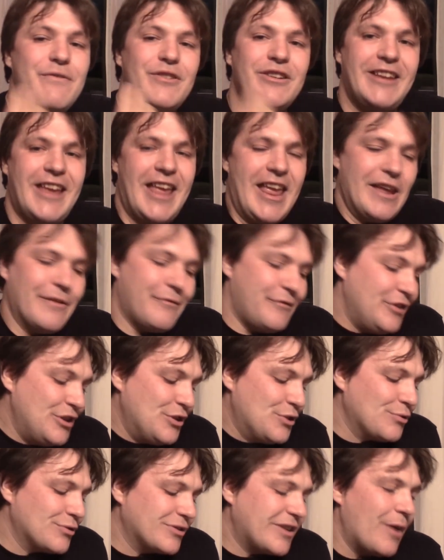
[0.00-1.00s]
if you
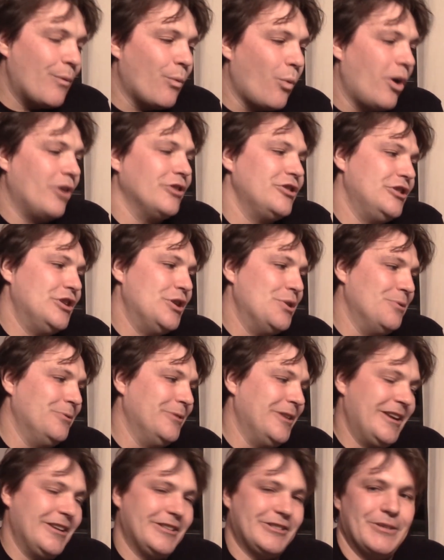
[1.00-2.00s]
just get one
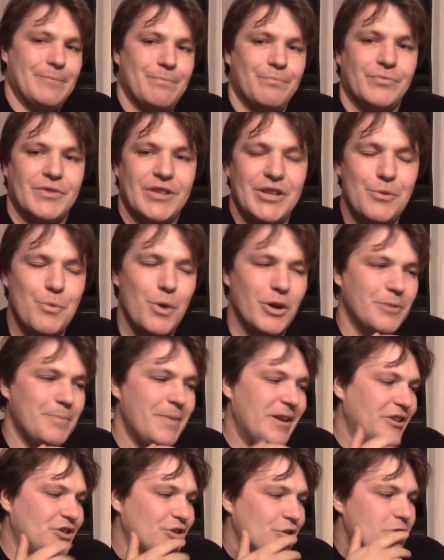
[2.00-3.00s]
unit, you want to
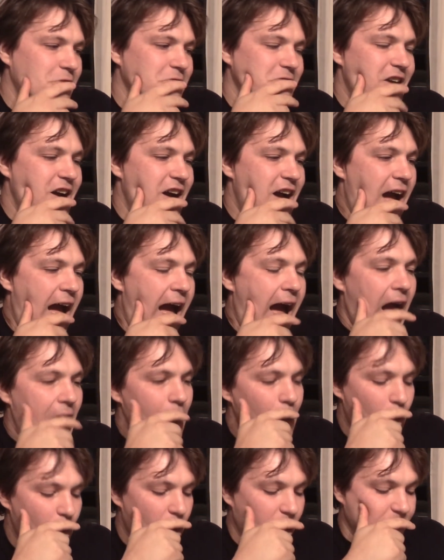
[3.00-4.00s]
make sure, right, I
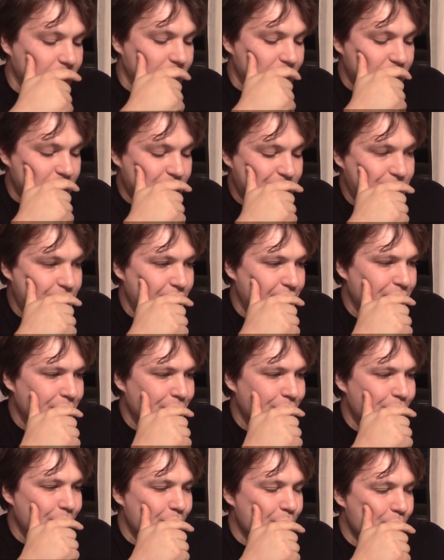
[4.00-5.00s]
want
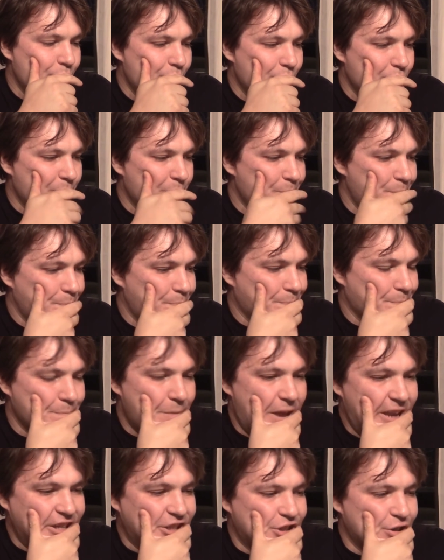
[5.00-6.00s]
to
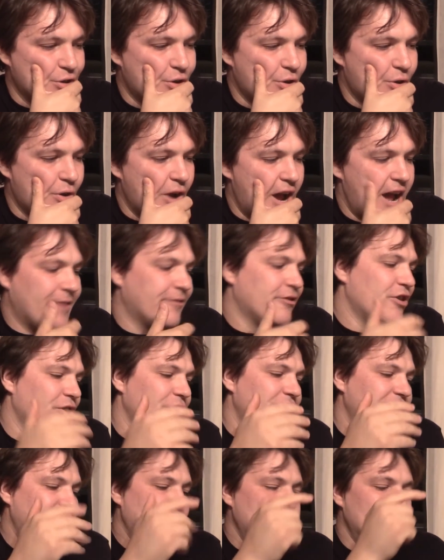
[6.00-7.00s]
make sure I've got
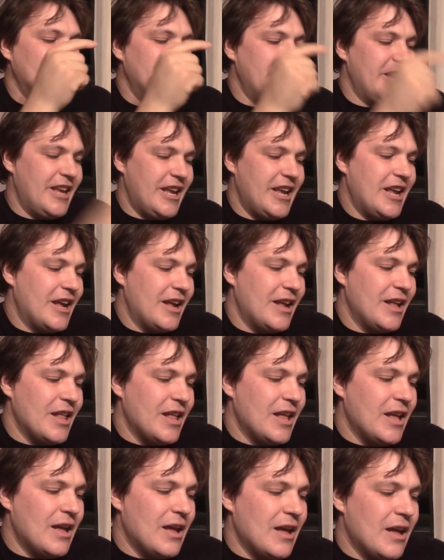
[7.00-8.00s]
this unit here,
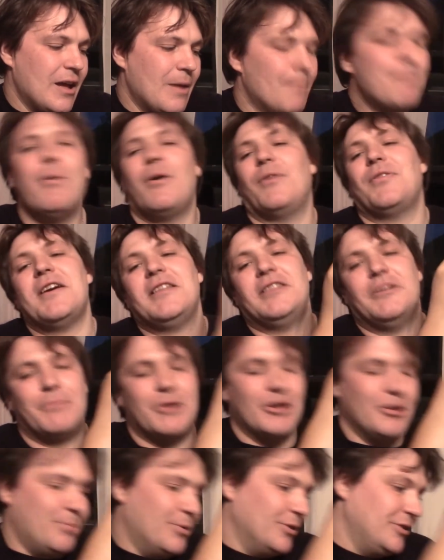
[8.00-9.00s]
but then I'm
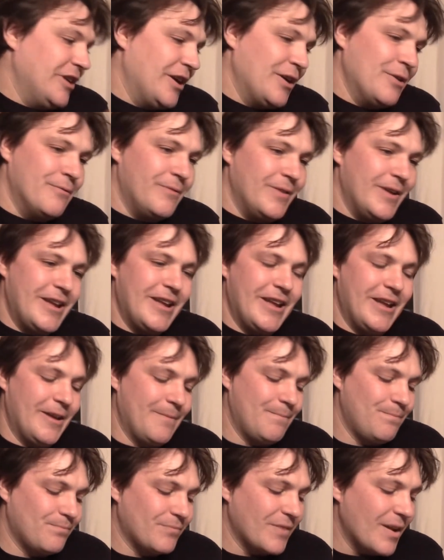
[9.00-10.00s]
going to put it over here.
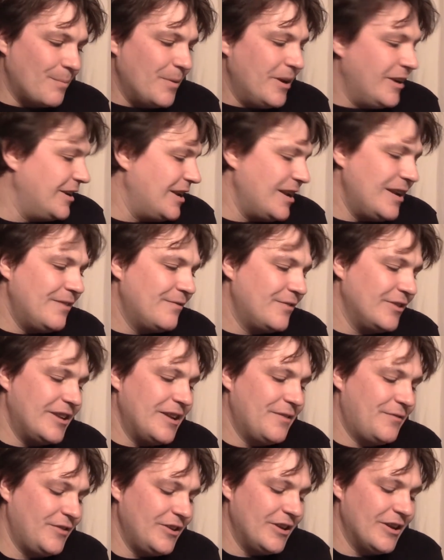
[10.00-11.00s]
I mean, even
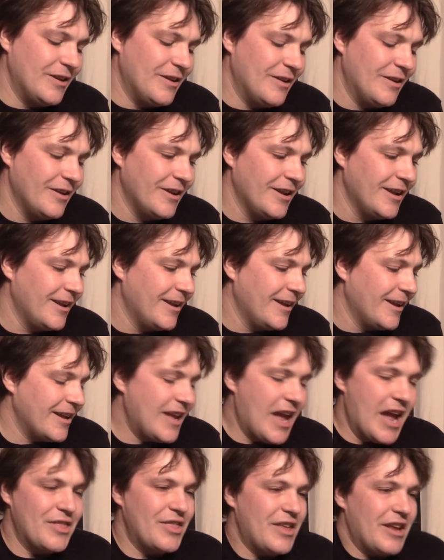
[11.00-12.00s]
if you
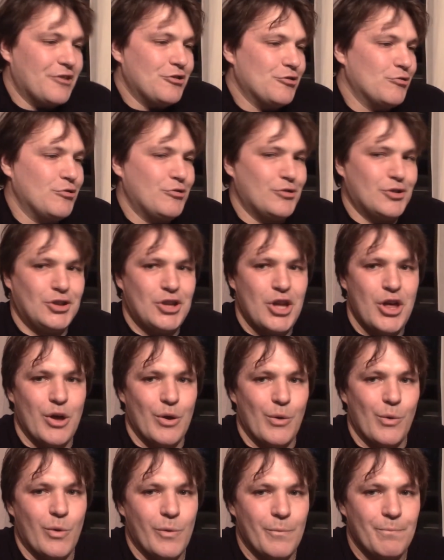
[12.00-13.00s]
get the extra 2,